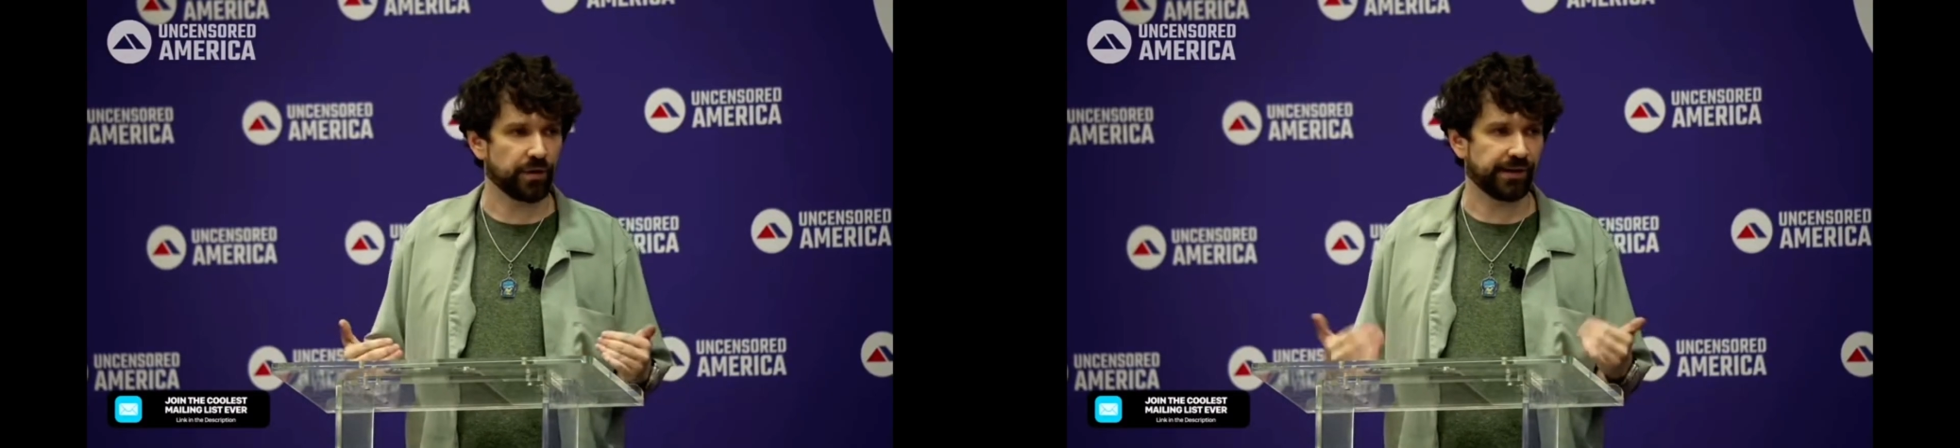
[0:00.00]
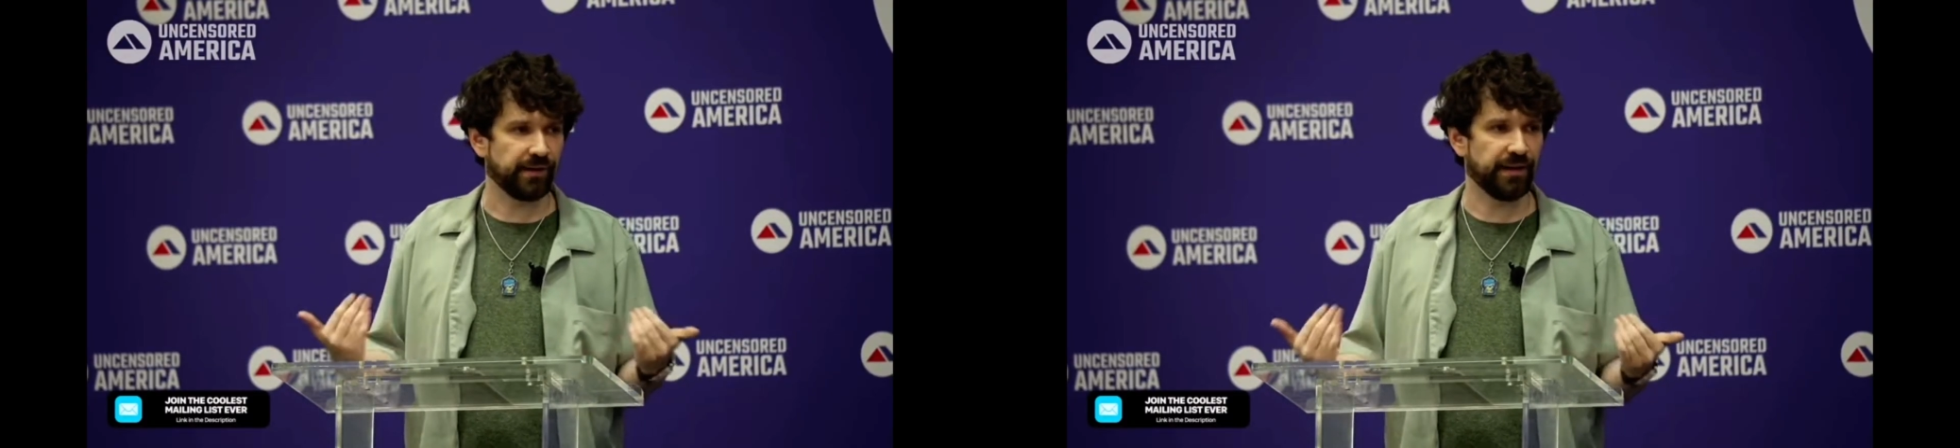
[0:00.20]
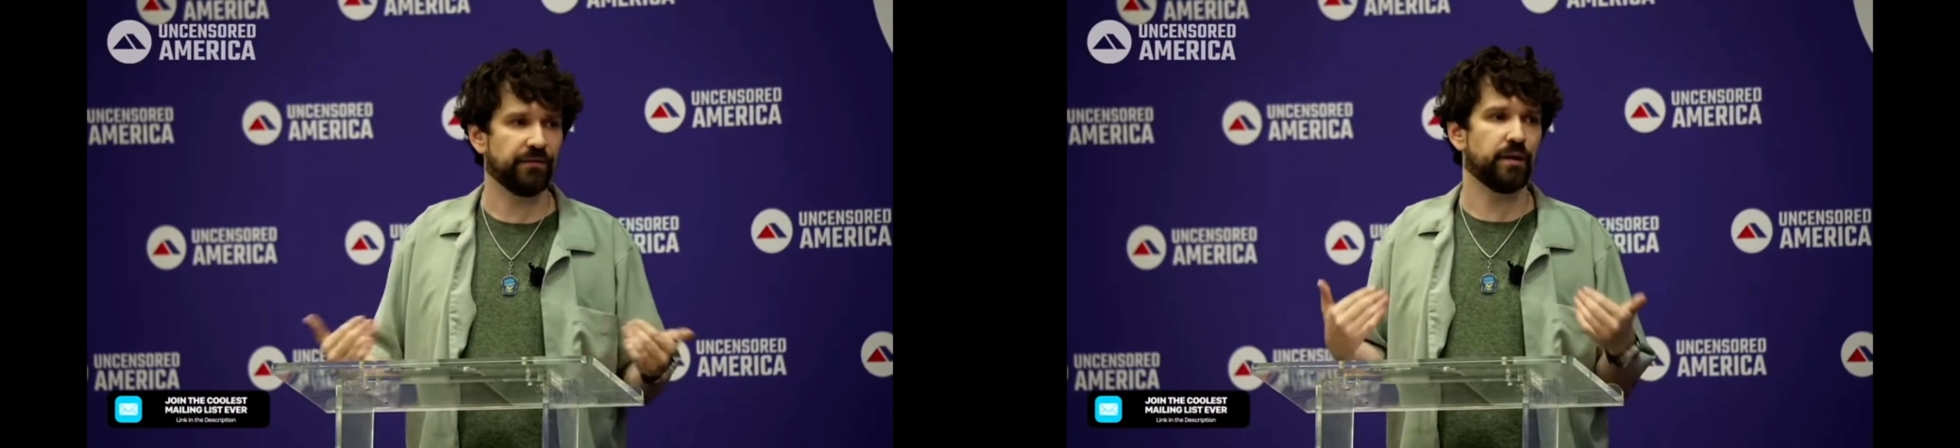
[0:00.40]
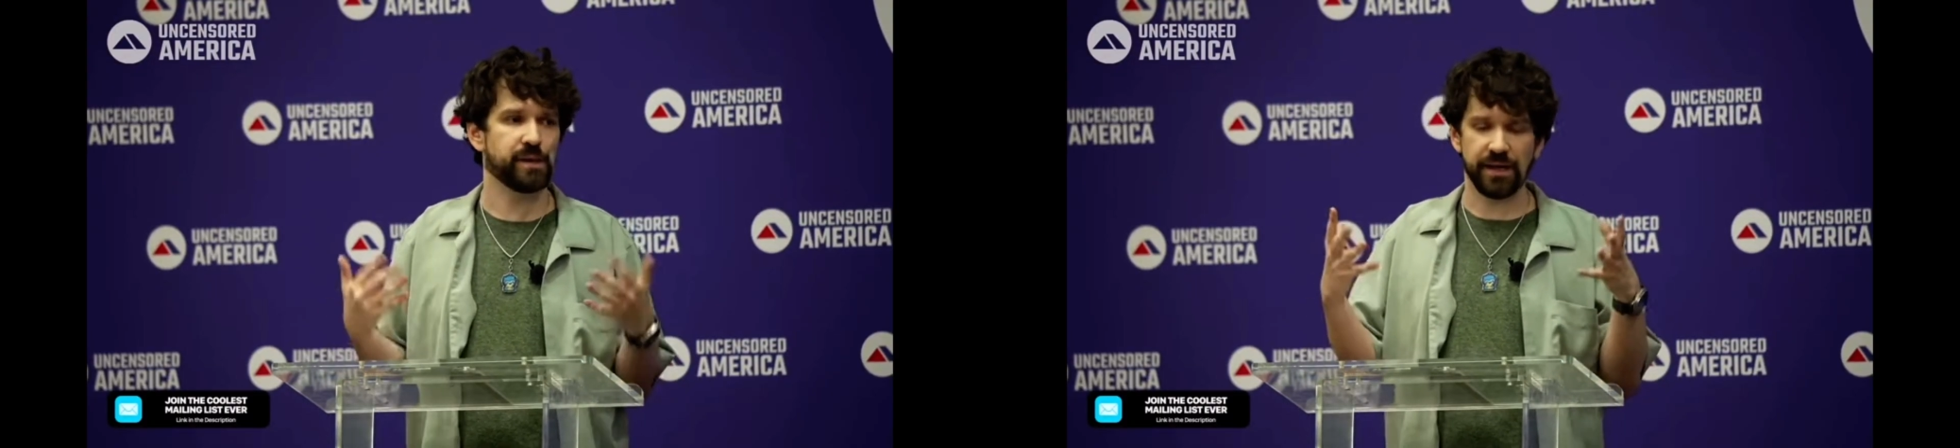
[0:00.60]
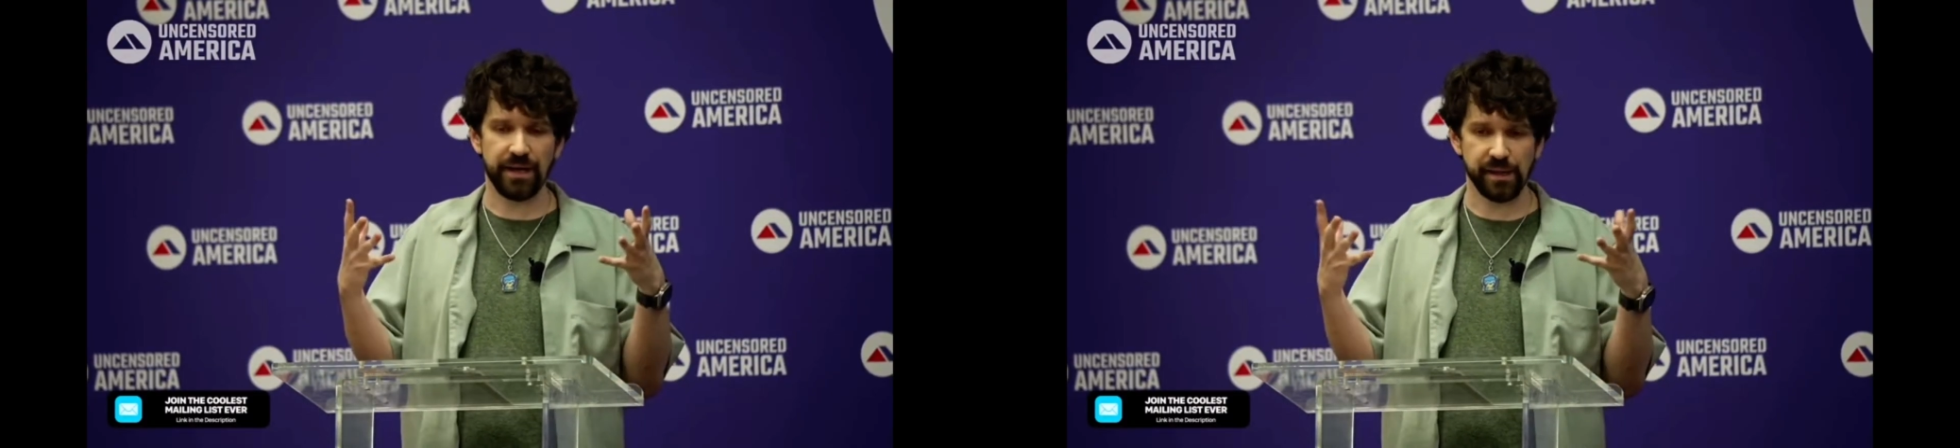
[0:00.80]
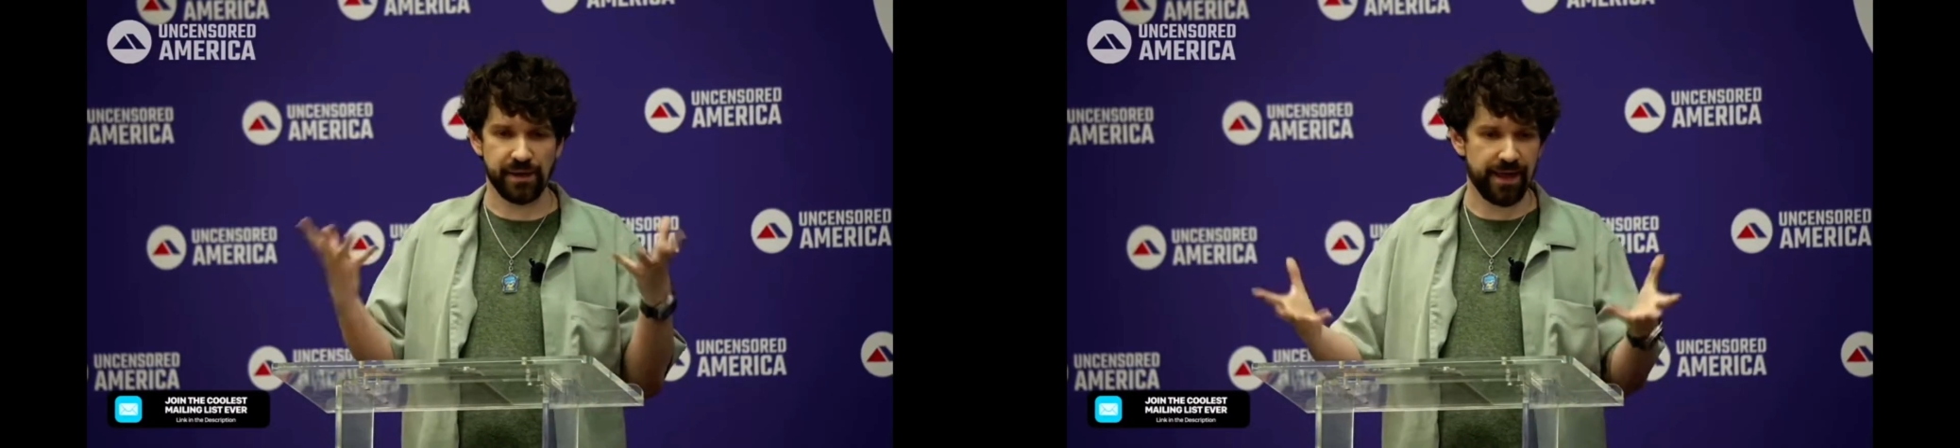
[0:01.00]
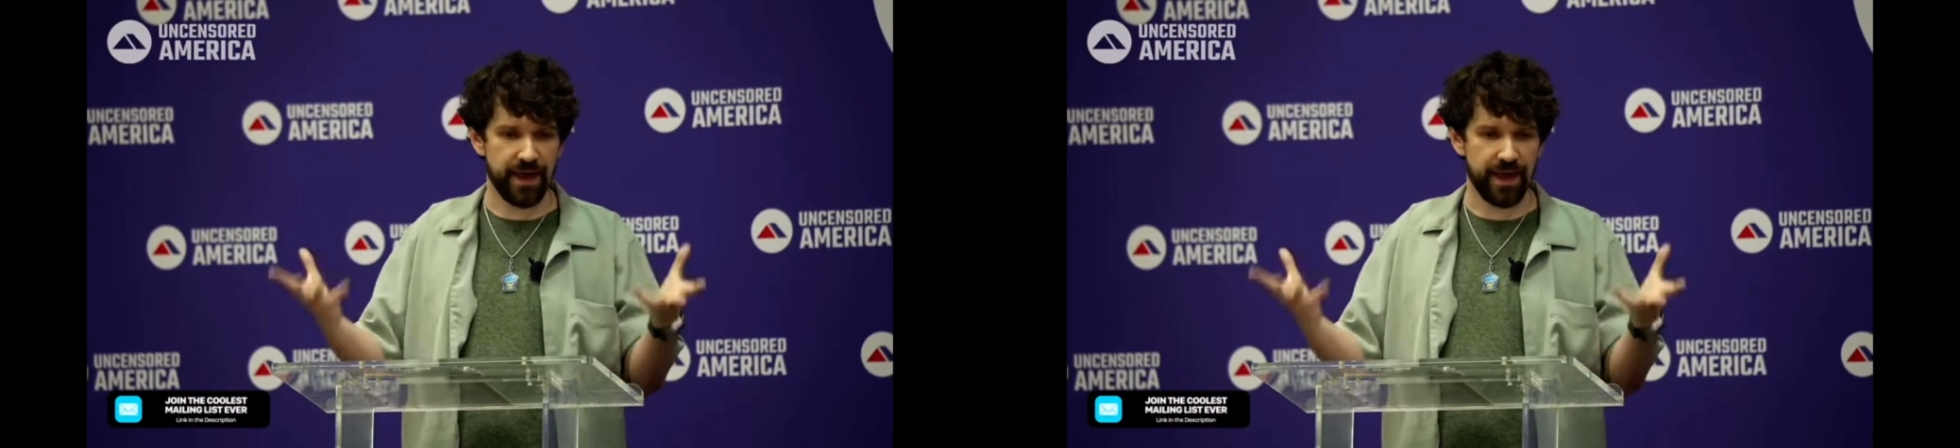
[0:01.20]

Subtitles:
to live in the cities that